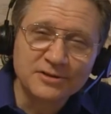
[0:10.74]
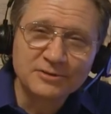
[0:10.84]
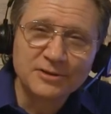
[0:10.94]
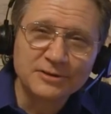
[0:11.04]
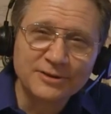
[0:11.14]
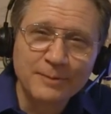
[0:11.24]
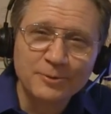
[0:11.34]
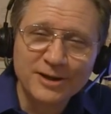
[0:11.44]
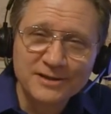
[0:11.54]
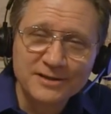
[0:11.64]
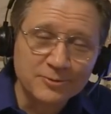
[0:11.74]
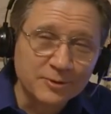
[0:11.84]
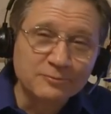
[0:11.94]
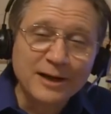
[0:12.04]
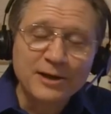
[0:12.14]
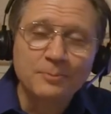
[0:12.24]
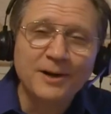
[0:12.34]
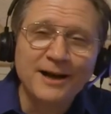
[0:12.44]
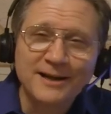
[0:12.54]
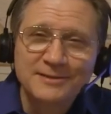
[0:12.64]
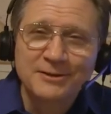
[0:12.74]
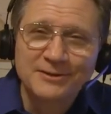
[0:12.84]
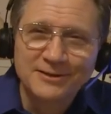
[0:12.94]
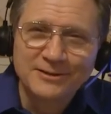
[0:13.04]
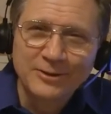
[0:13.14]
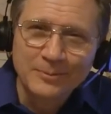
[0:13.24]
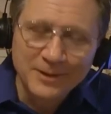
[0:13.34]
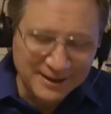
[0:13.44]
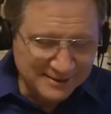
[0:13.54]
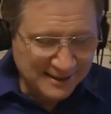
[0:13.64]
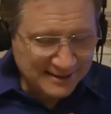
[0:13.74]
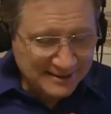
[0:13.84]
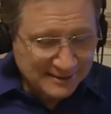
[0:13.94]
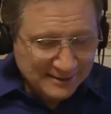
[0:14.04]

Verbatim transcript: on Critical Operations, or Radio PI as we call it on our podcast.